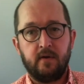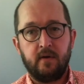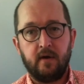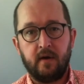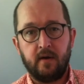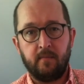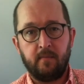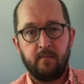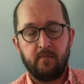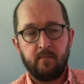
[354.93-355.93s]

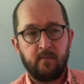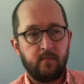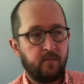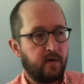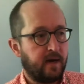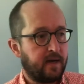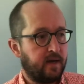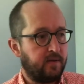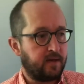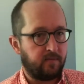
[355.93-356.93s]
I can't
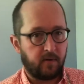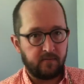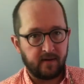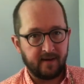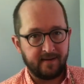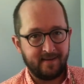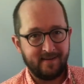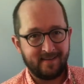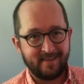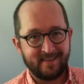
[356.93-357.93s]
think of them offhand,
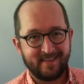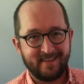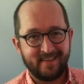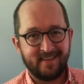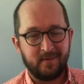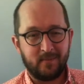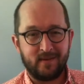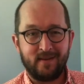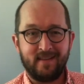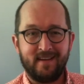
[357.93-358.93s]
but
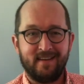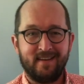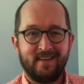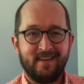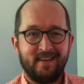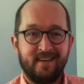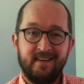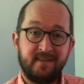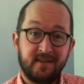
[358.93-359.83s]
they're there. It's a